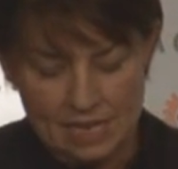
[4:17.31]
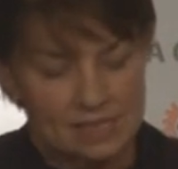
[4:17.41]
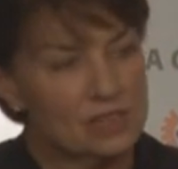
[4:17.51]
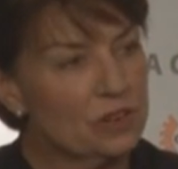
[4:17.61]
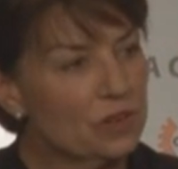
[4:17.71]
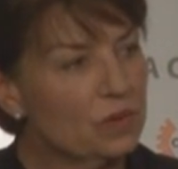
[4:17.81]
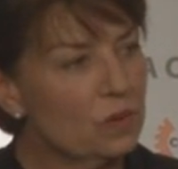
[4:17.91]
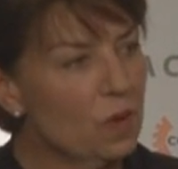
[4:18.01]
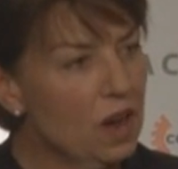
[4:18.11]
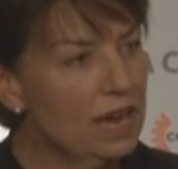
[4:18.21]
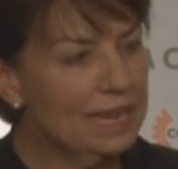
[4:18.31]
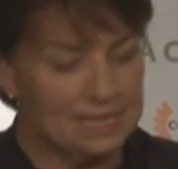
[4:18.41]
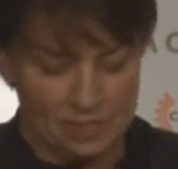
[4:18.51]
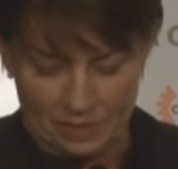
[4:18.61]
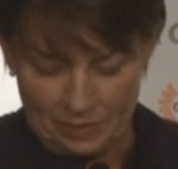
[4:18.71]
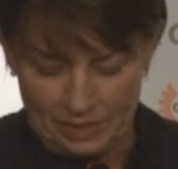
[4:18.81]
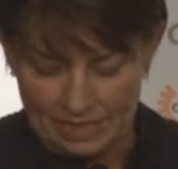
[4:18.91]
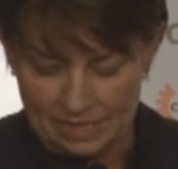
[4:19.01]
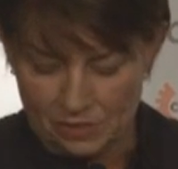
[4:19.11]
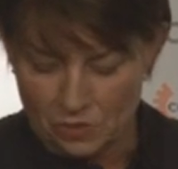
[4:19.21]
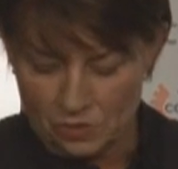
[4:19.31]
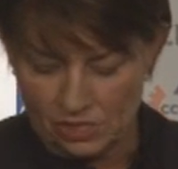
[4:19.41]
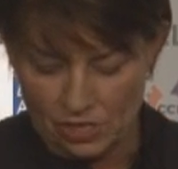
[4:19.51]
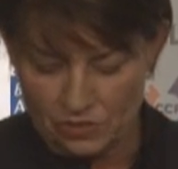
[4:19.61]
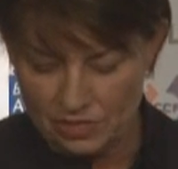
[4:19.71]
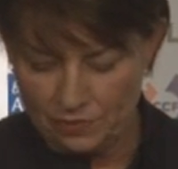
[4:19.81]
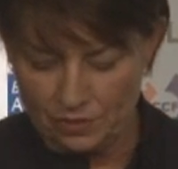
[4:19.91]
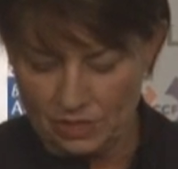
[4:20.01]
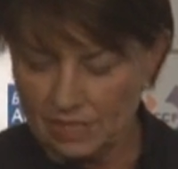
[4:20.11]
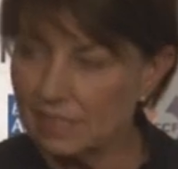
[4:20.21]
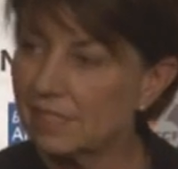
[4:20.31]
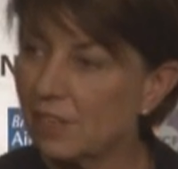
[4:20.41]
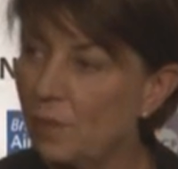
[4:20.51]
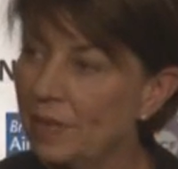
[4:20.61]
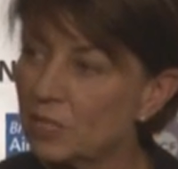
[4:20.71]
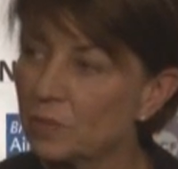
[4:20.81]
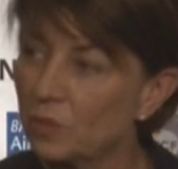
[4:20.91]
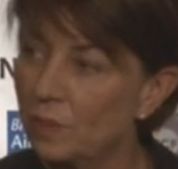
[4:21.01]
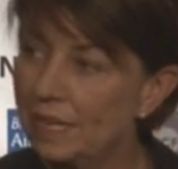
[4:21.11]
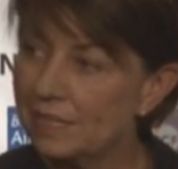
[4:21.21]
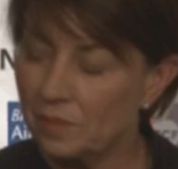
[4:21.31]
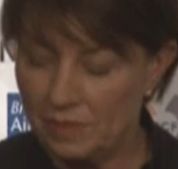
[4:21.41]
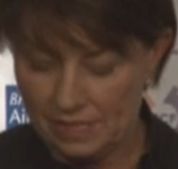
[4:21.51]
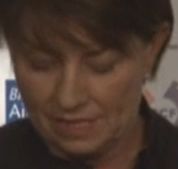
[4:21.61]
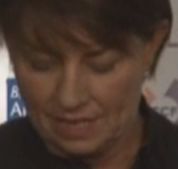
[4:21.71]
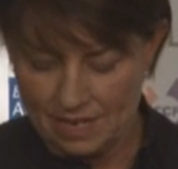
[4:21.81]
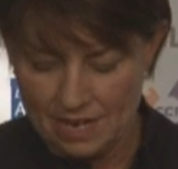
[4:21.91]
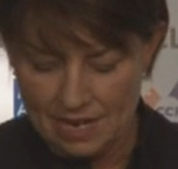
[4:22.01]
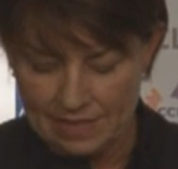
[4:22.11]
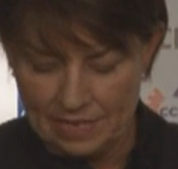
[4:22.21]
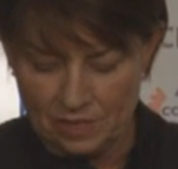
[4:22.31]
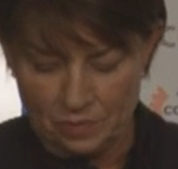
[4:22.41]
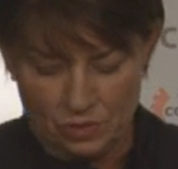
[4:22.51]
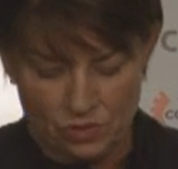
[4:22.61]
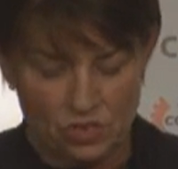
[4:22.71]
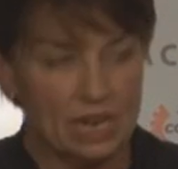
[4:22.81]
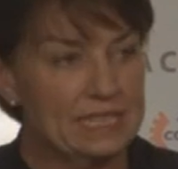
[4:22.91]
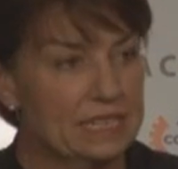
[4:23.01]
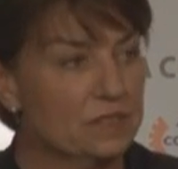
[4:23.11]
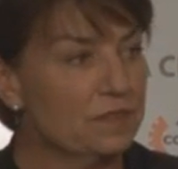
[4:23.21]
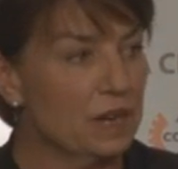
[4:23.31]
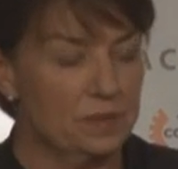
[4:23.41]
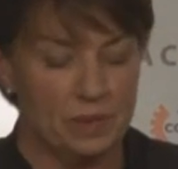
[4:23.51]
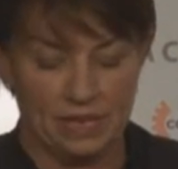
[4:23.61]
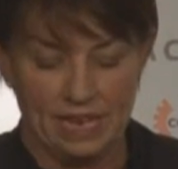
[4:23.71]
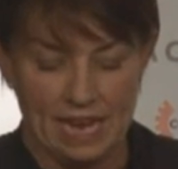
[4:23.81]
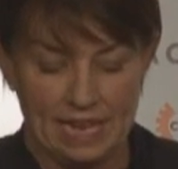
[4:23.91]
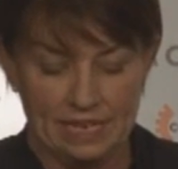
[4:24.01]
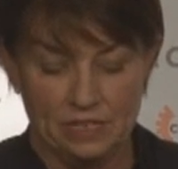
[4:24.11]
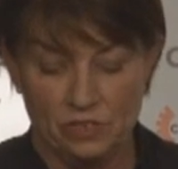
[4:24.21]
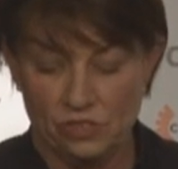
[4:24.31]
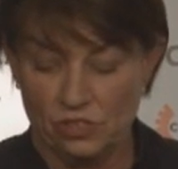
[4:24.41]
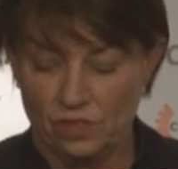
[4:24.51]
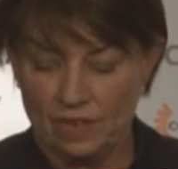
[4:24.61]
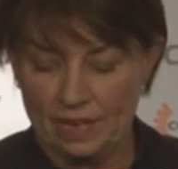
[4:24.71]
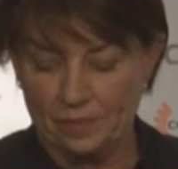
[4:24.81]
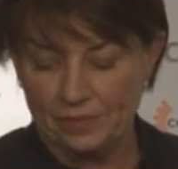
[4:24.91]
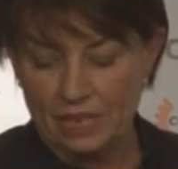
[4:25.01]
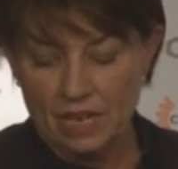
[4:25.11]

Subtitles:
So why is the public discourse so different and so much more pessimistic than the mood identified by the ANU survey?